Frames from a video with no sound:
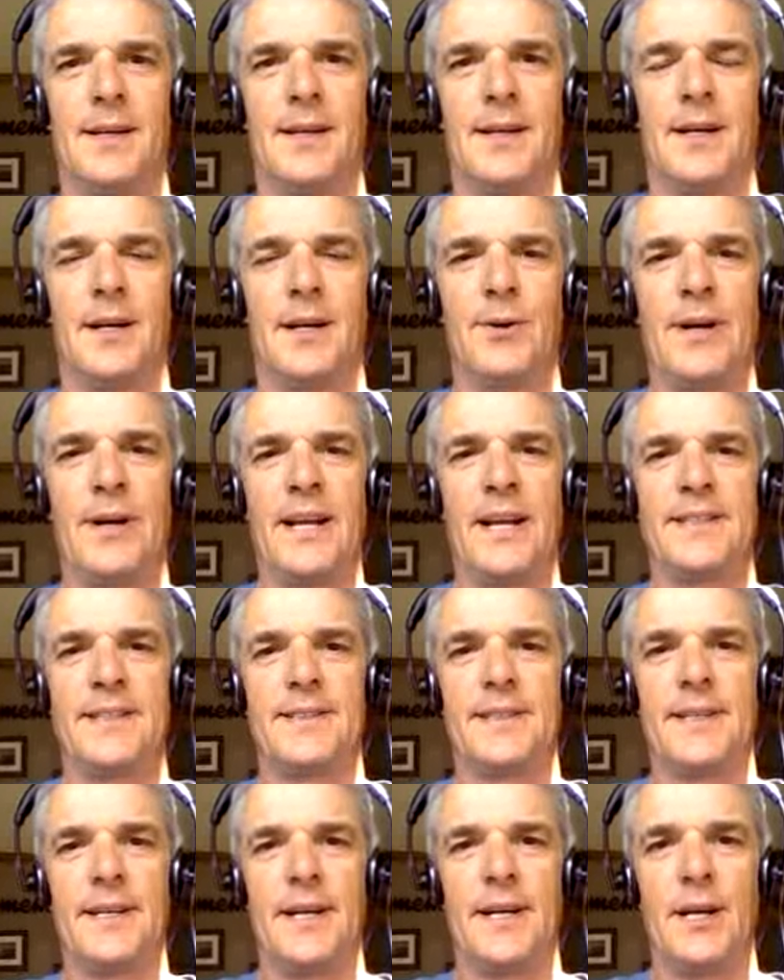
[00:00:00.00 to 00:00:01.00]
All right,
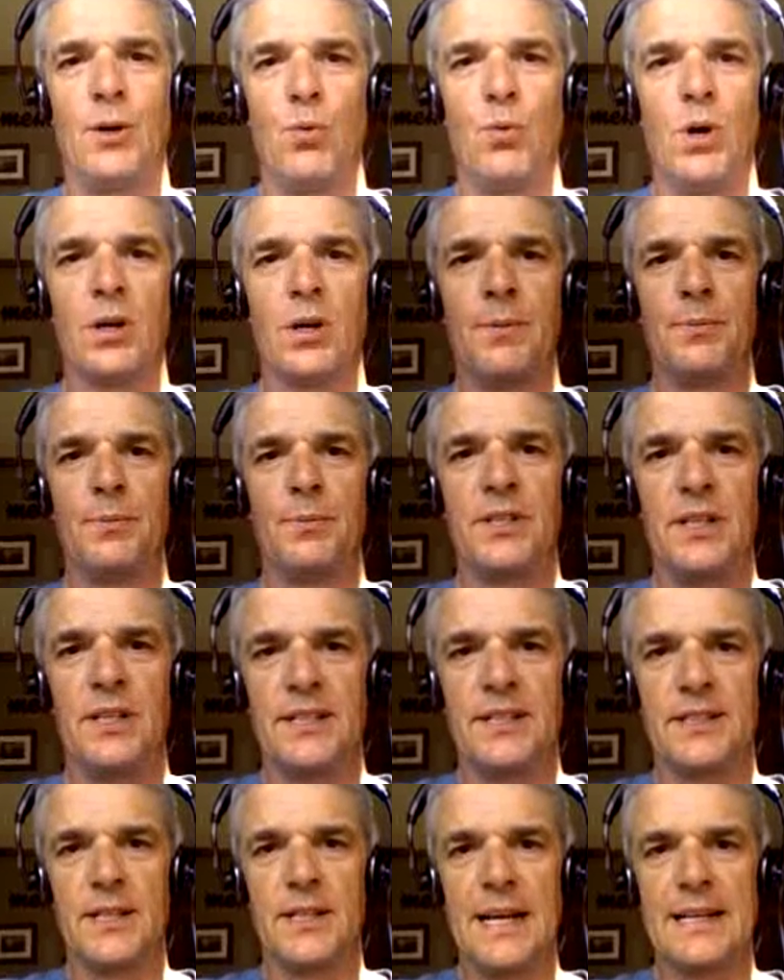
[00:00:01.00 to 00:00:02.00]
welcome to
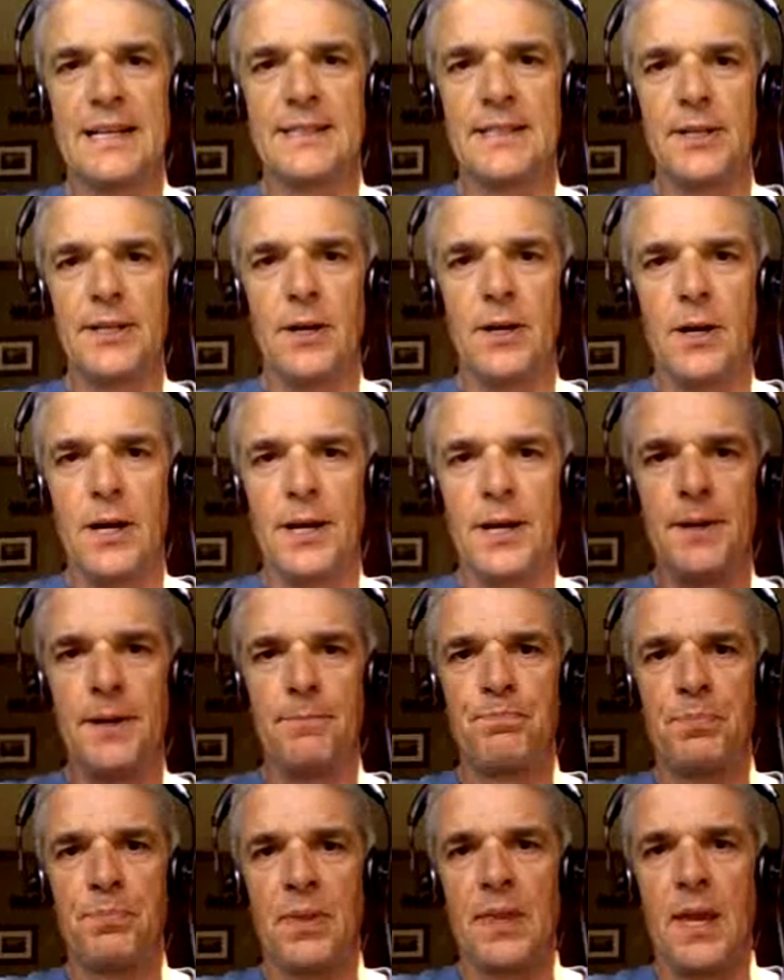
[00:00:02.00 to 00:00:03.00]
this lesson on
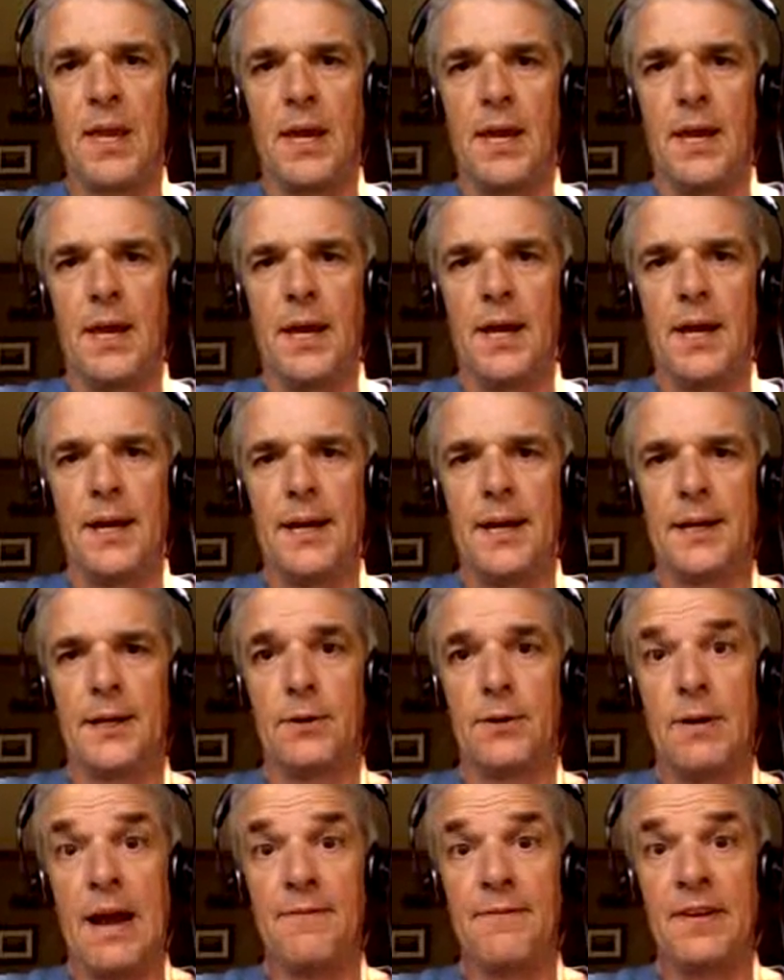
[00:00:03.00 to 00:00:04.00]

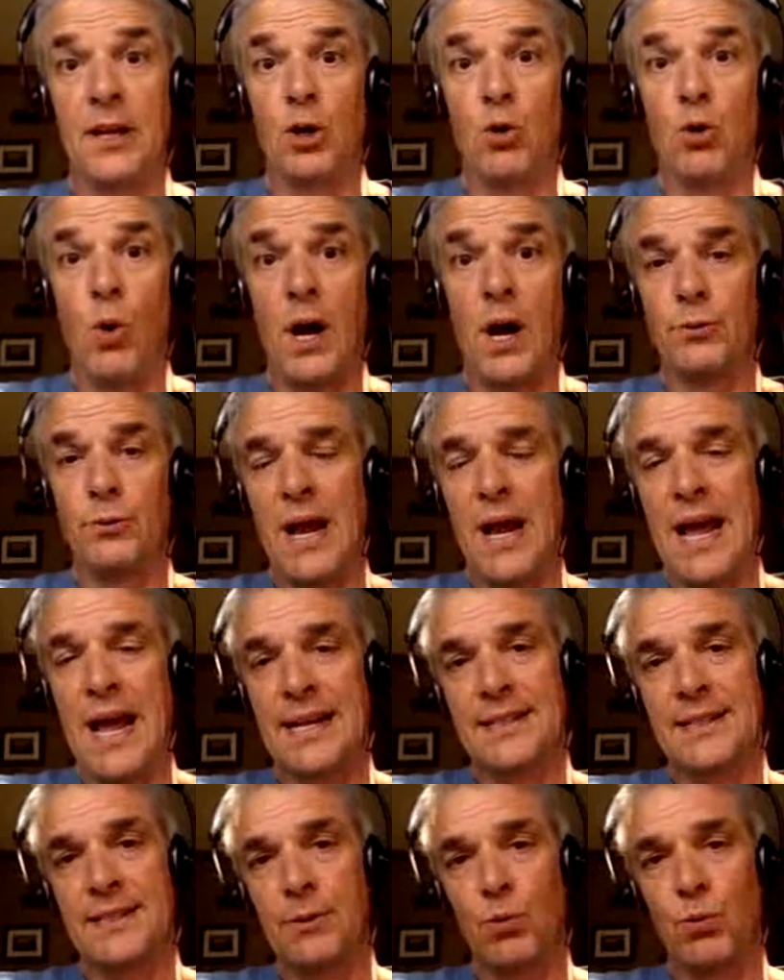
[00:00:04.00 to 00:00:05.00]
graphing
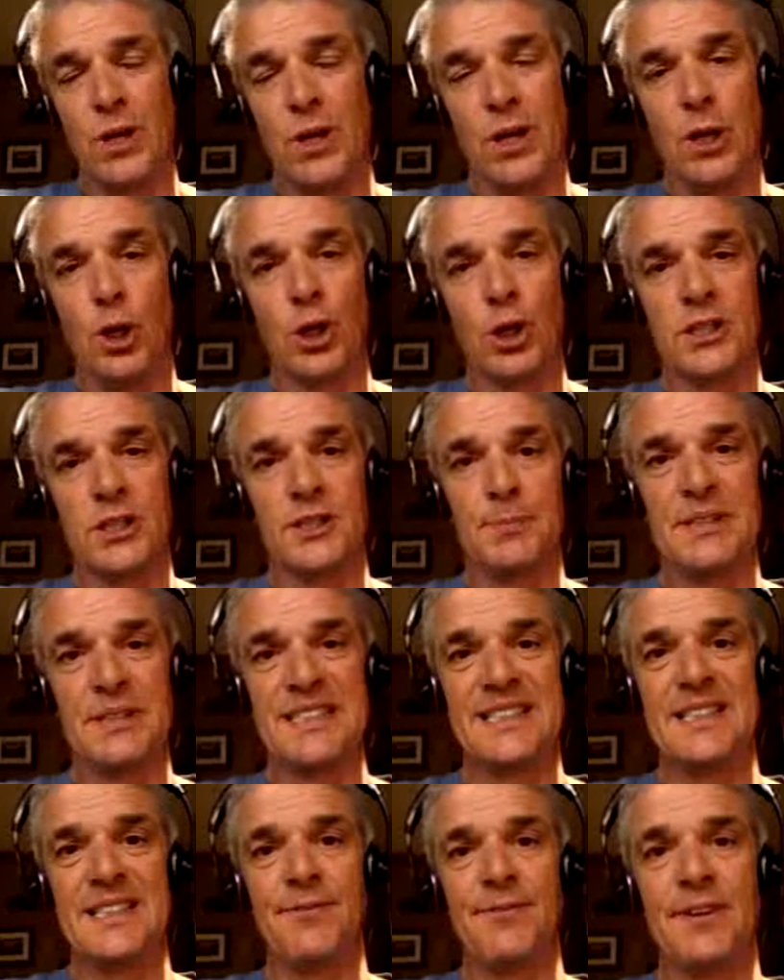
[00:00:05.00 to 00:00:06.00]
quadratics, and we're going to look
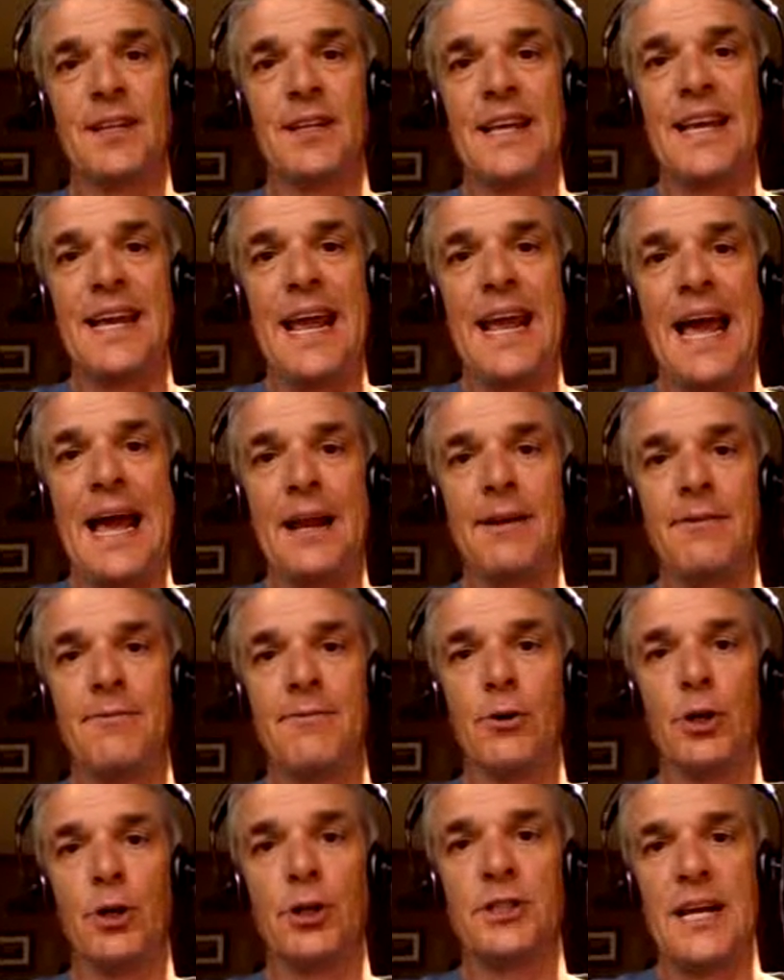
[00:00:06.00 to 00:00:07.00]
specifically at
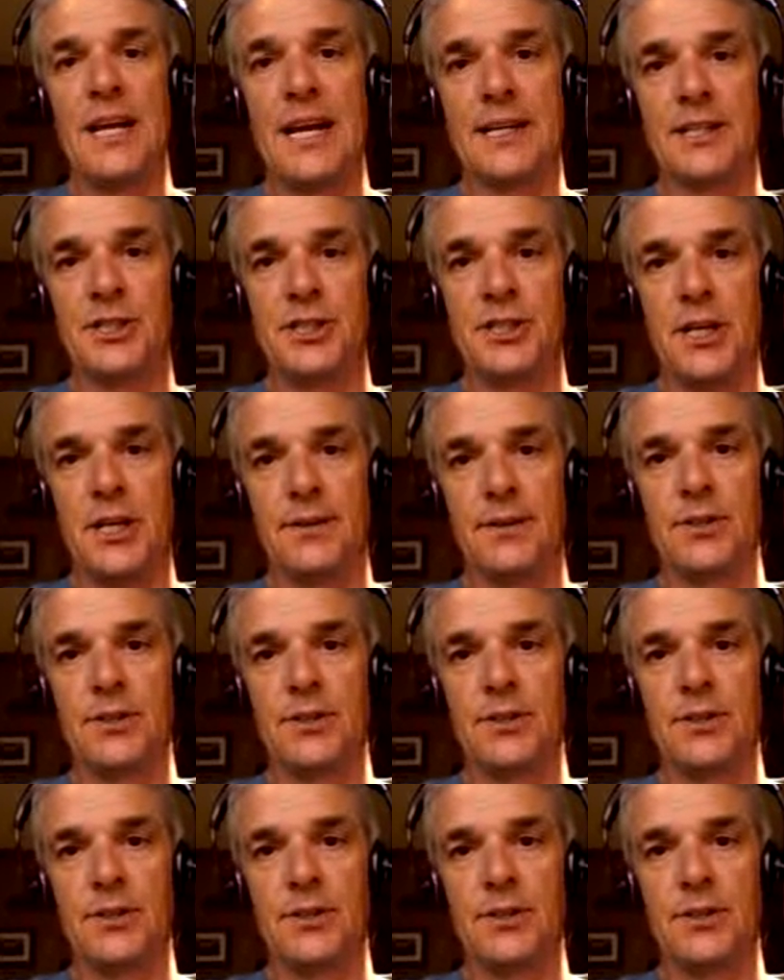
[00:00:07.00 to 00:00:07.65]
vertex shifts.